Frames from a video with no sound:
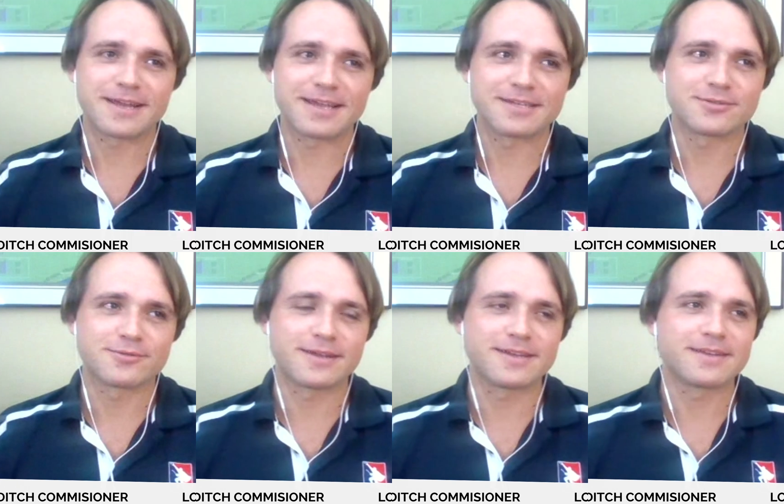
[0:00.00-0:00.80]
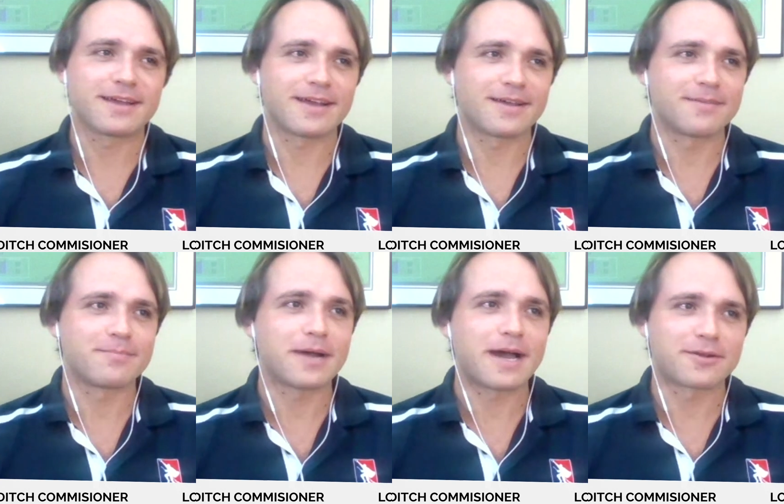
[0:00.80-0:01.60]
I joined
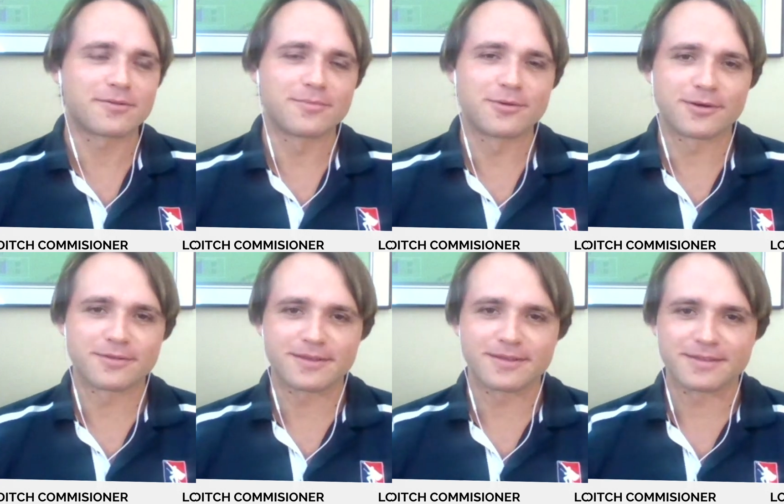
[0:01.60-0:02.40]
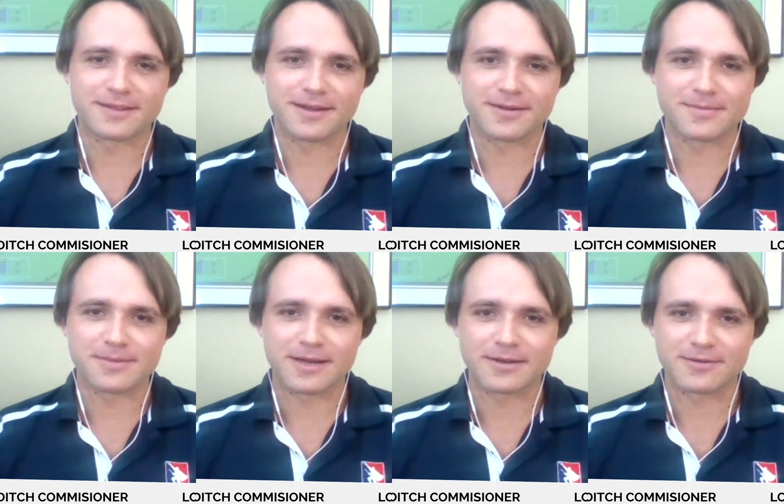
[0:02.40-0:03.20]
uh, Pottermore, the, the Harry
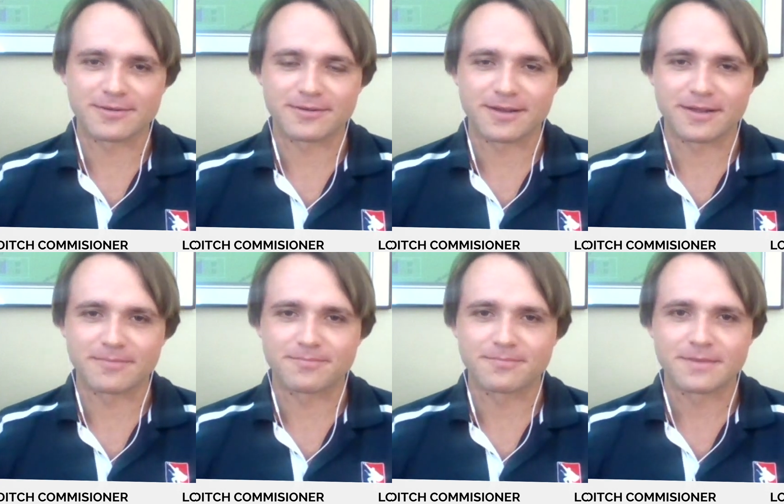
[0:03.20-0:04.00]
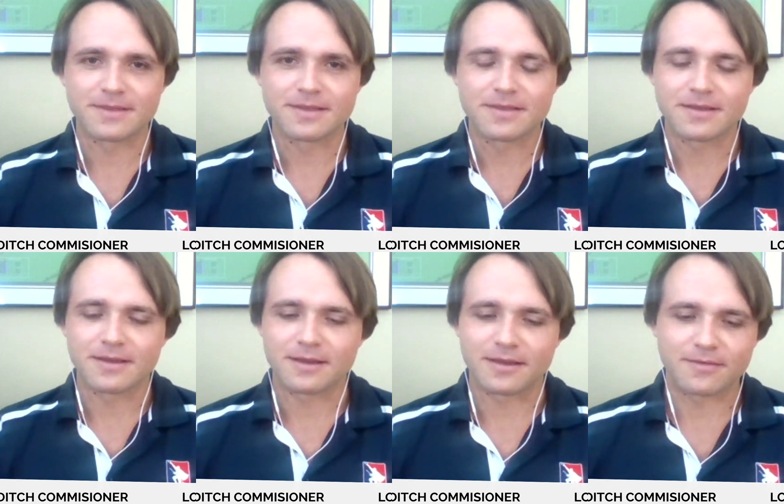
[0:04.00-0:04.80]
Potter um,
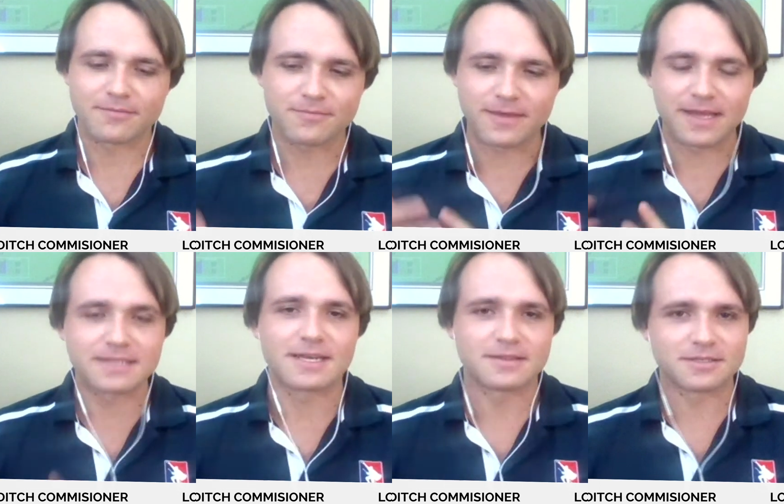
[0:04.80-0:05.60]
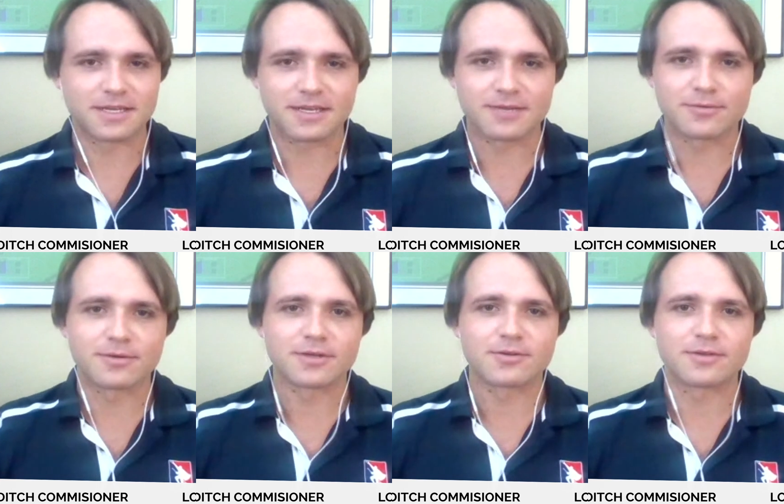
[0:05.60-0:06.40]
uh, fan site that J.K.
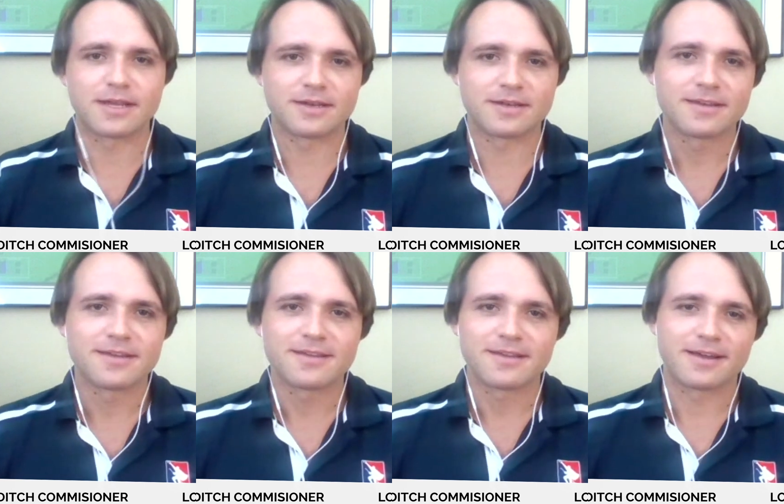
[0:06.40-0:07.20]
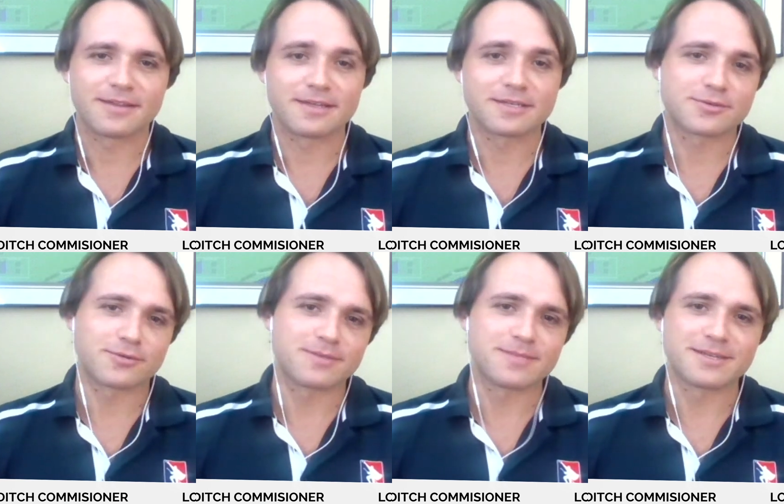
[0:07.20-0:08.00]
Rowling created, uh, they
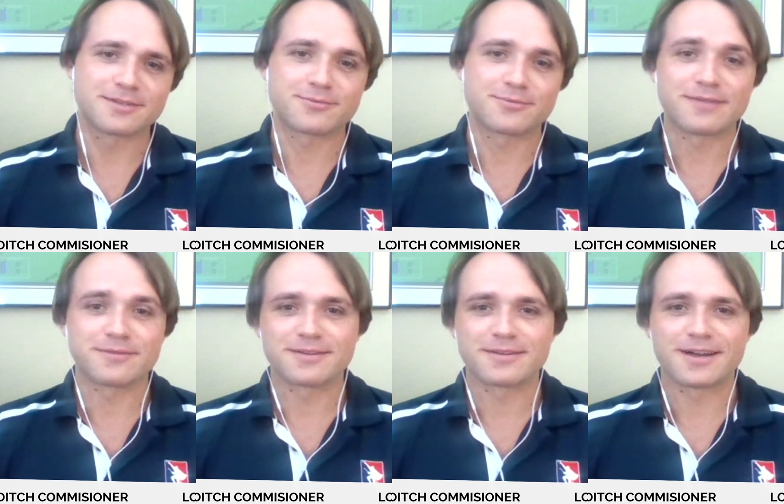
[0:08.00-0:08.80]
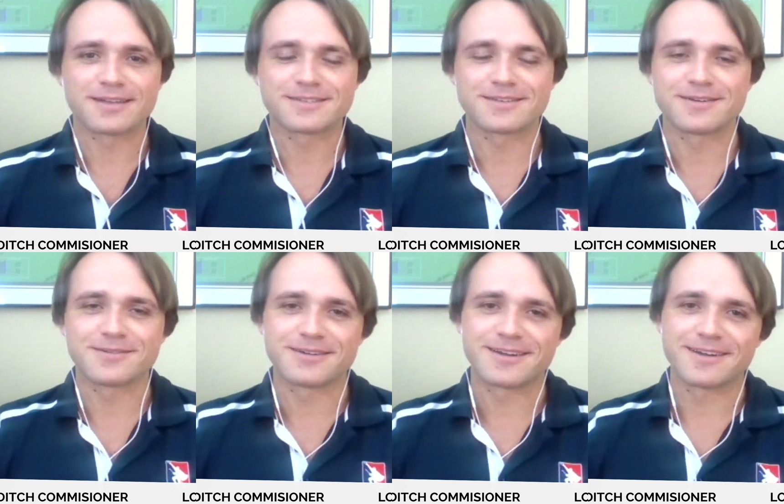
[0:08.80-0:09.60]
sorted me into Ravenclaw.
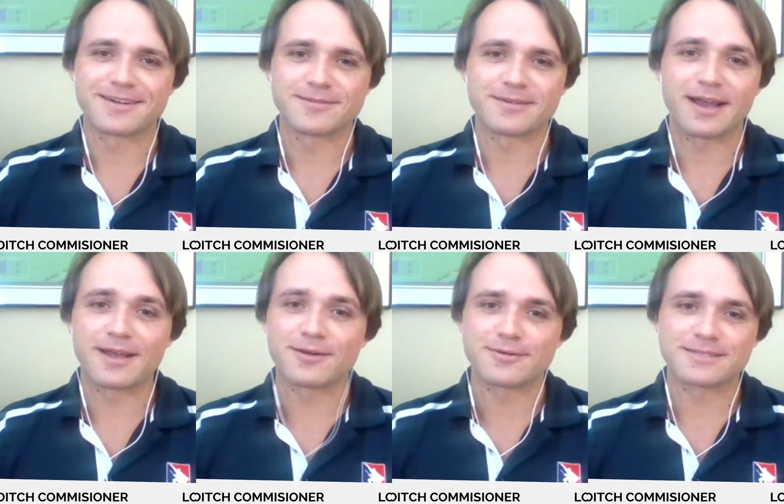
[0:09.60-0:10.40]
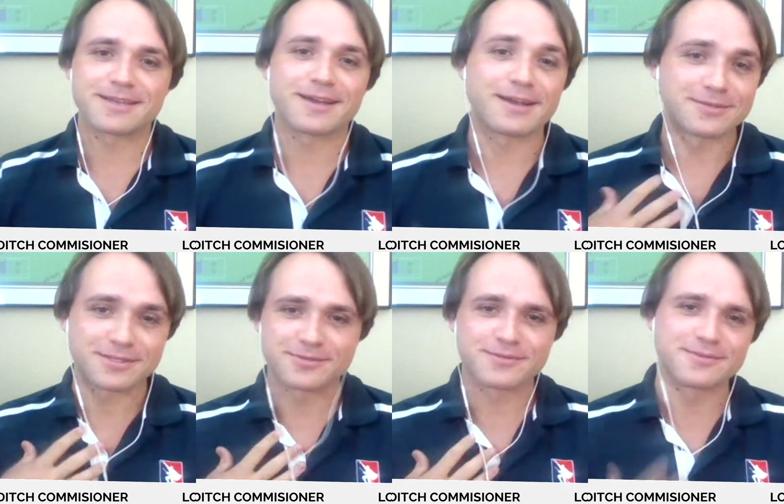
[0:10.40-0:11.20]
So uh, I always thought I was
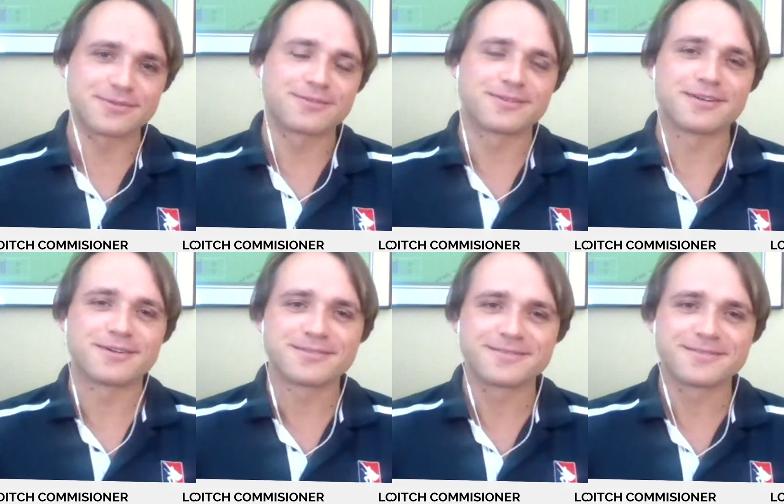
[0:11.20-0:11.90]
a Gryffindor, though.